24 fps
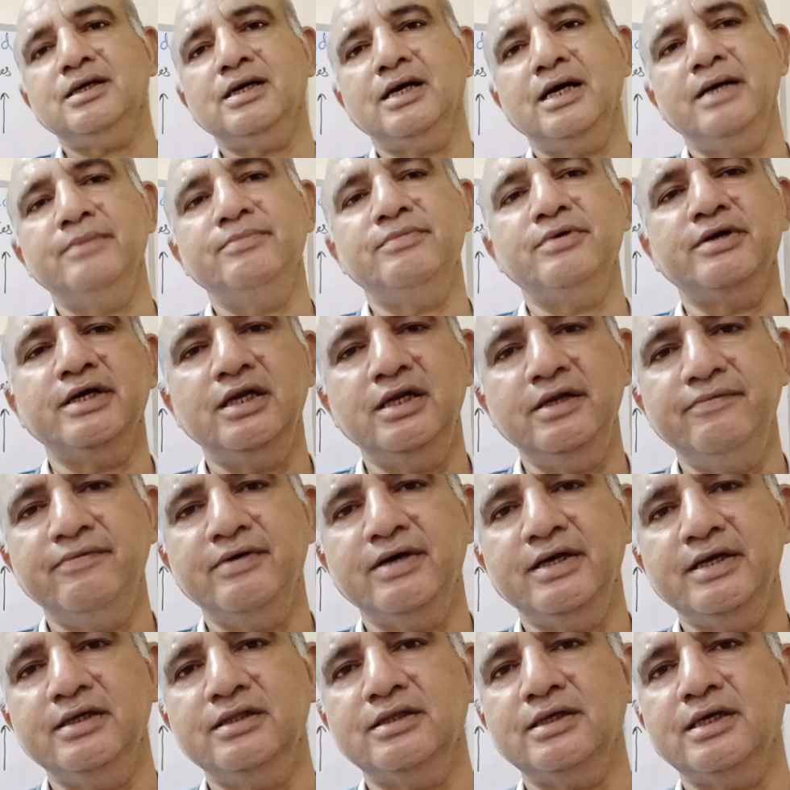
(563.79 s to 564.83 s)
I'm really
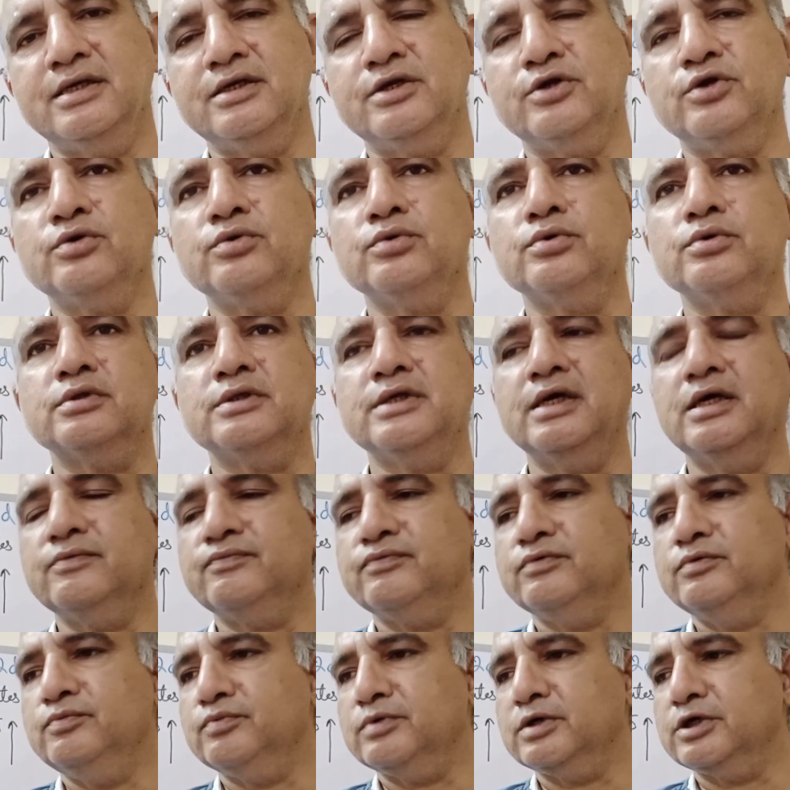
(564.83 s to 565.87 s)
very
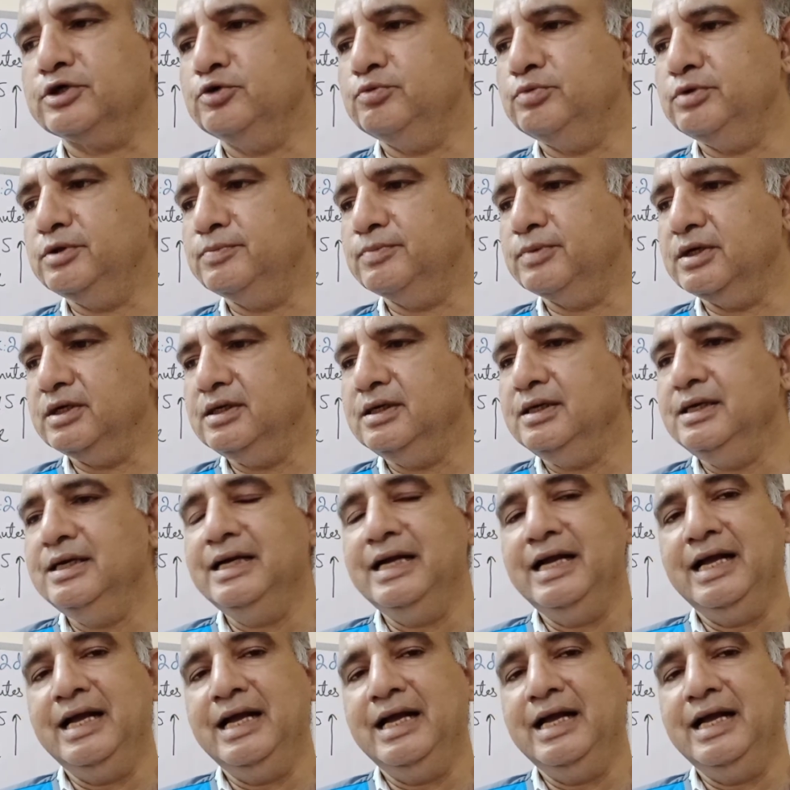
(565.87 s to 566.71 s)
thankful for you people.